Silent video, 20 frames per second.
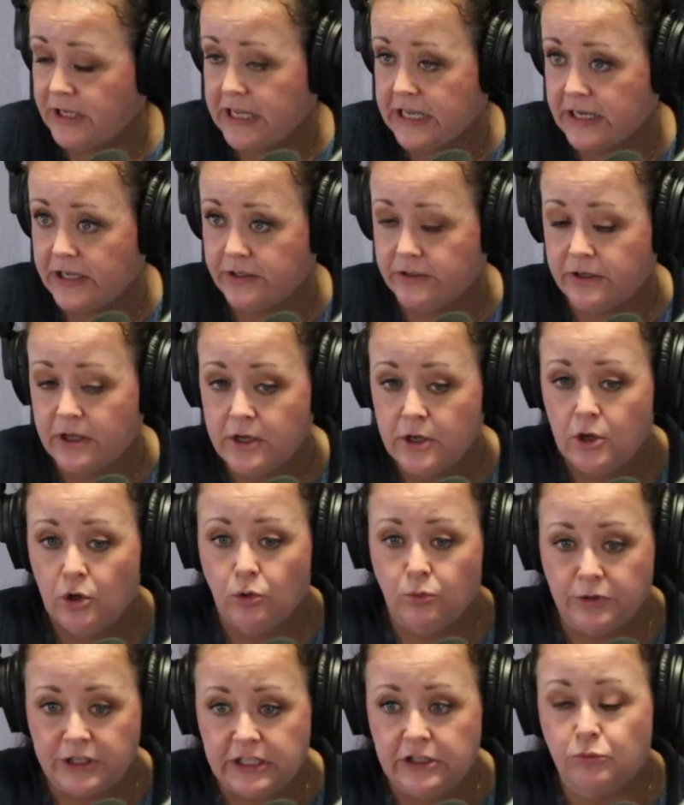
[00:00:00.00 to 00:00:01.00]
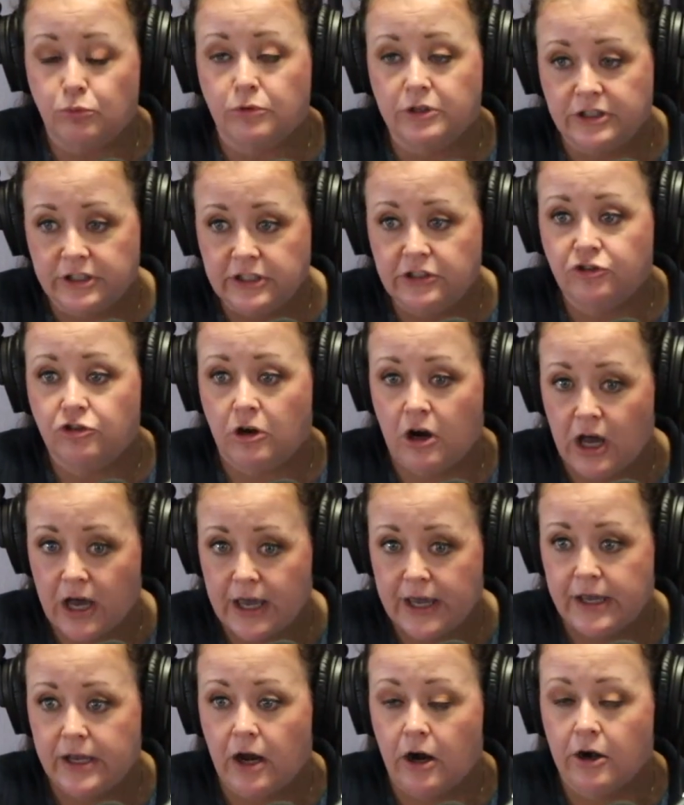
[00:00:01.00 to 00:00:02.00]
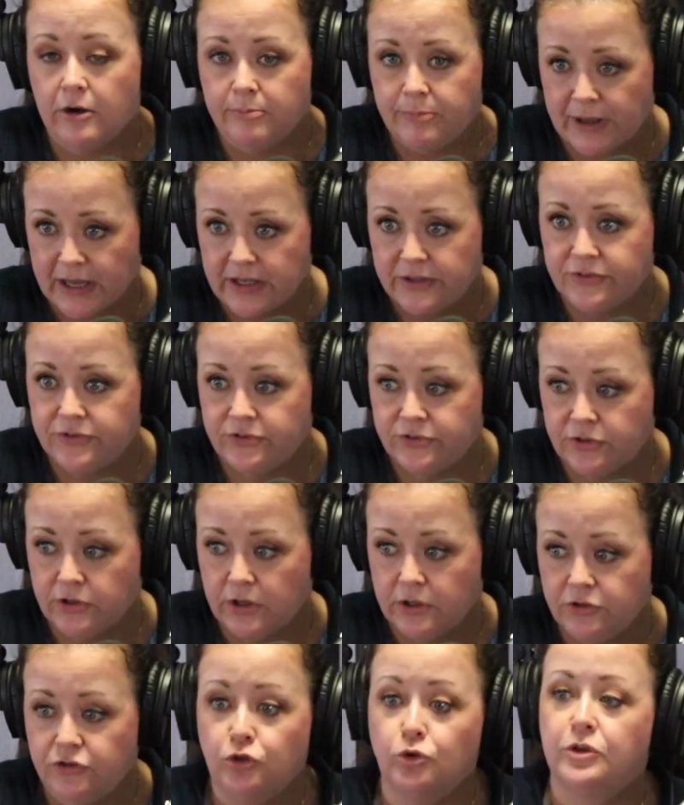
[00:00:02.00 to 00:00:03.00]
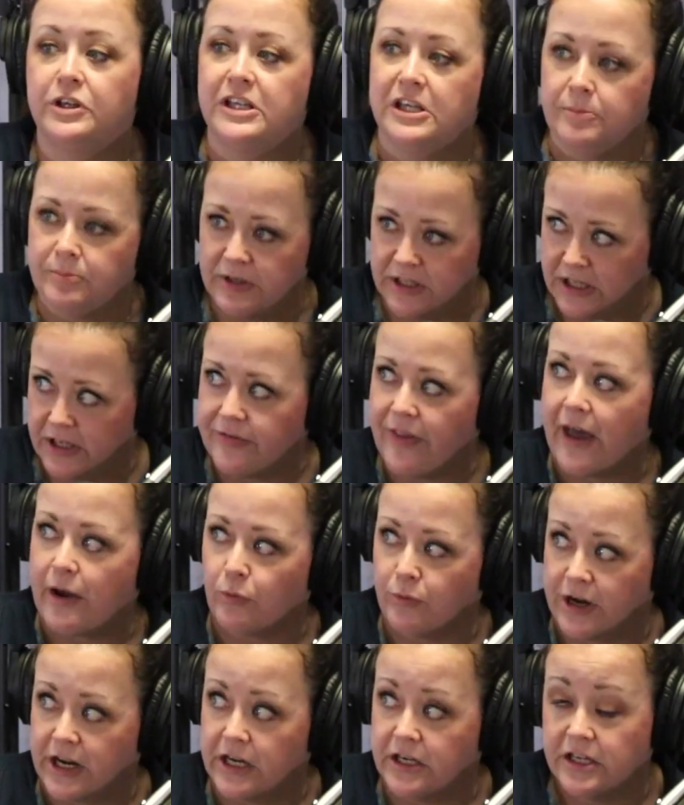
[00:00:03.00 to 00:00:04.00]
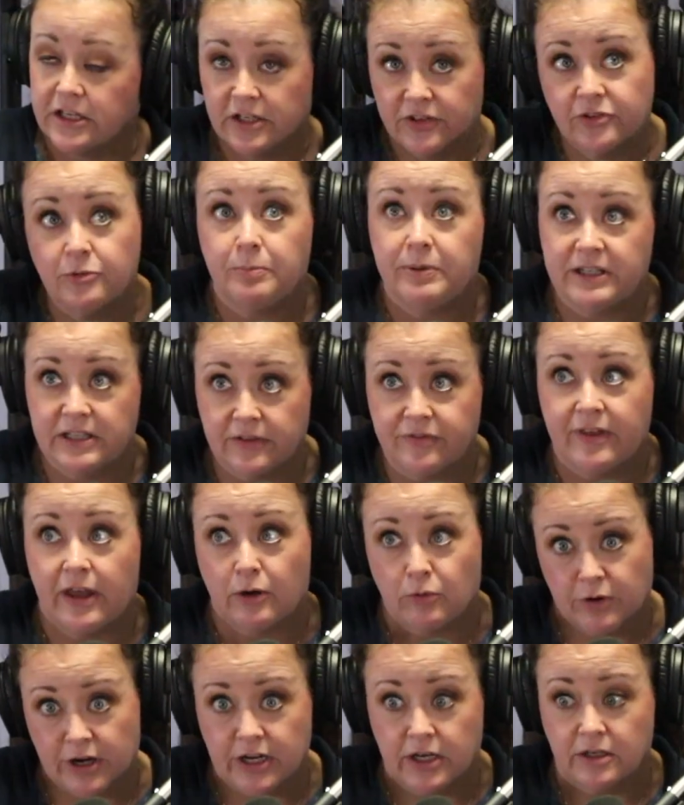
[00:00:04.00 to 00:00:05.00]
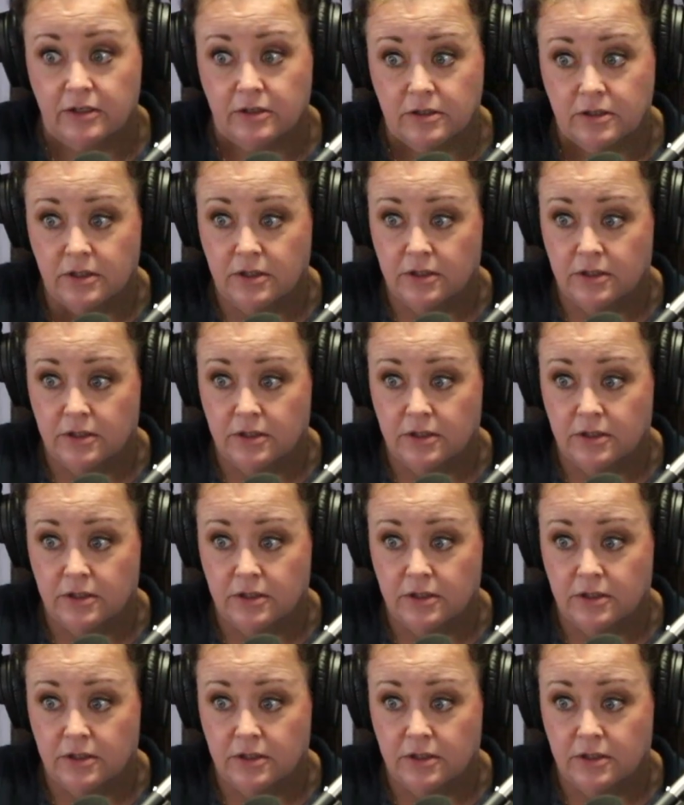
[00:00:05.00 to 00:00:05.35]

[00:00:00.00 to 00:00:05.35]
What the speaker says: And we really try our best to keep it at that rate. And it's been at that rate